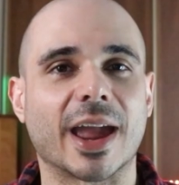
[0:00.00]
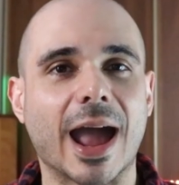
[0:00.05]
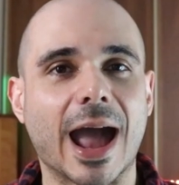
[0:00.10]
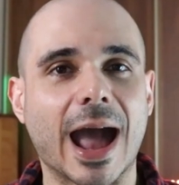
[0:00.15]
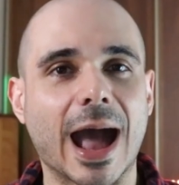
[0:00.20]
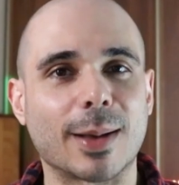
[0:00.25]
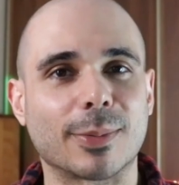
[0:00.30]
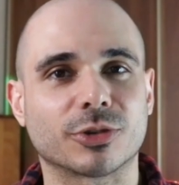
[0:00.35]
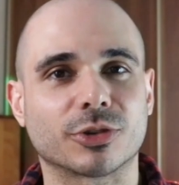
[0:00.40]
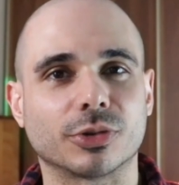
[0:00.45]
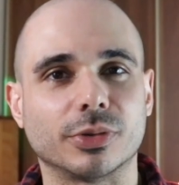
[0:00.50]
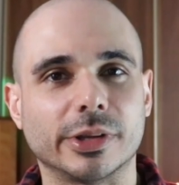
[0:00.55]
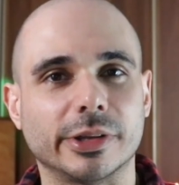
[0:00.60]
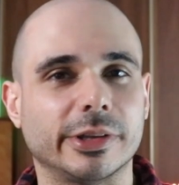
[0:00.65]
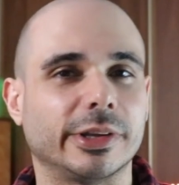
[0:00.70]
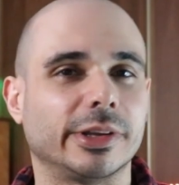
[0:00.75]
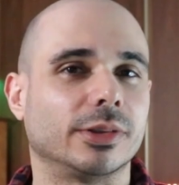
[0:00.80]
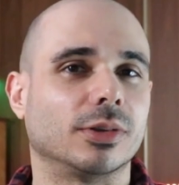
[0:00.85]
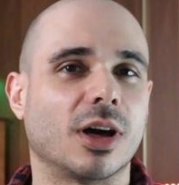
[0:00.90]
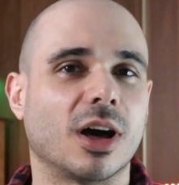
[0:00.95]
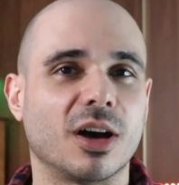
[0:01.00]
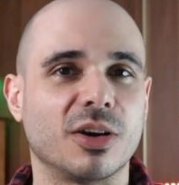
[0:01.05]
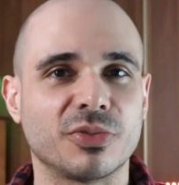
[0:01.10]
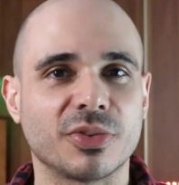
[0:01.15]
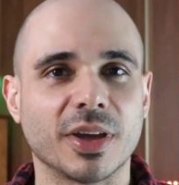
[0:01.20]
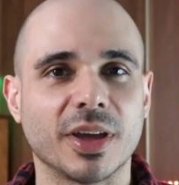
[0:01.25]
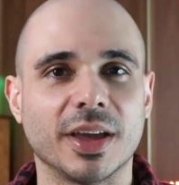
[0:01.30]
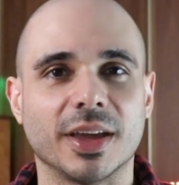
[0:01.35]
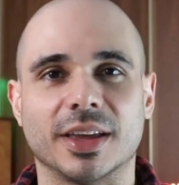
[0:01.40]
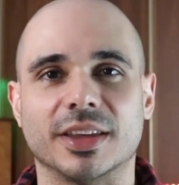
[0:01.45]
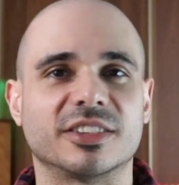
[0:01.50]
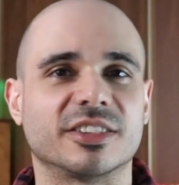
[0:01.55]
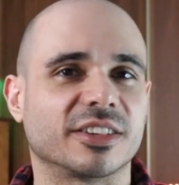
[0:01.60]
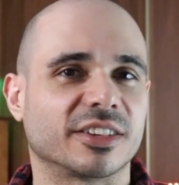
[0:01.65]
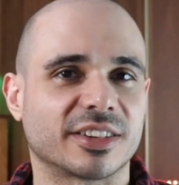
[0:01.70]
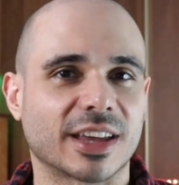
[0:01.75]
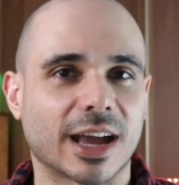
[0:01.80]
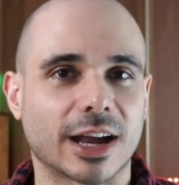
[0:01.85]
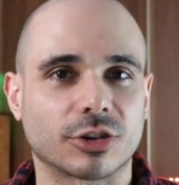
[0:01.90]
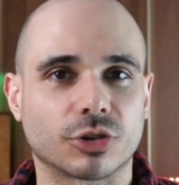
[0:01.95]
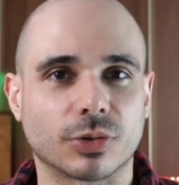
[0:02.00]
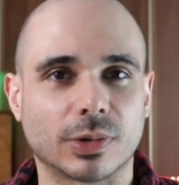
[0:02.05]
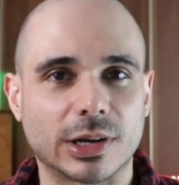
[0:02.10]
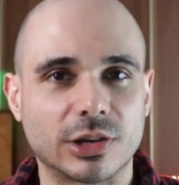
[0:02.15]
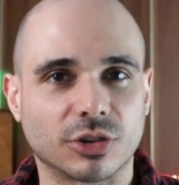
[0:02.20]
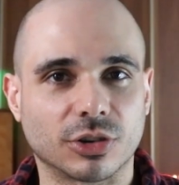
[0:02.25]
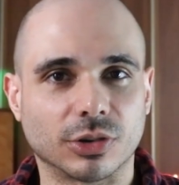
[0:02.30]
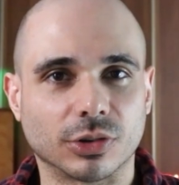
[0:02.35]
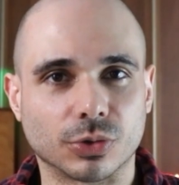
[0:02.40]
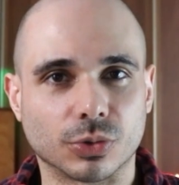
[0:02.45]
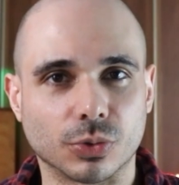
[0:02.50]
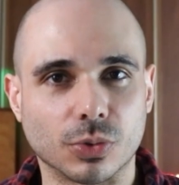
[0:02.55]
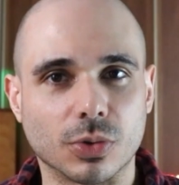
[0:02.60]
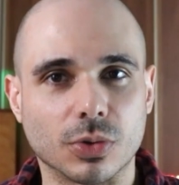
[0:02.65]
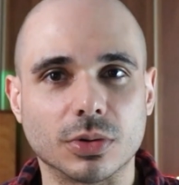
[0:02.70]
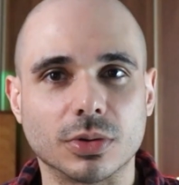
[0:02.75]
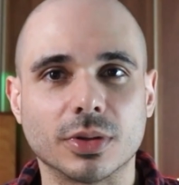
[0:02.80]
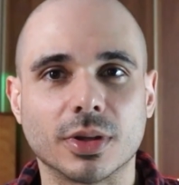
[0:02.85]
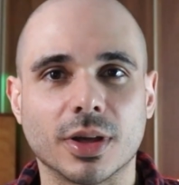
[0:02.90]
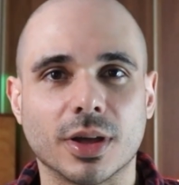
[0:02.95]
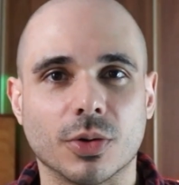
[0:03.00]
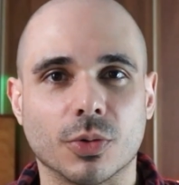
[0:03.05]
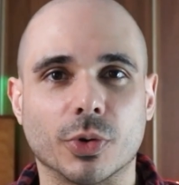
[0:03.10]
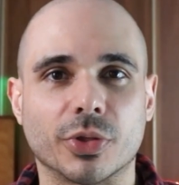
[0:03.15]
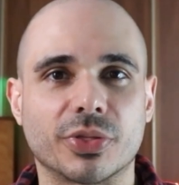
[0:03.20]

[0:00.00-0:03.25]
that I absolutely love is the saturation tool.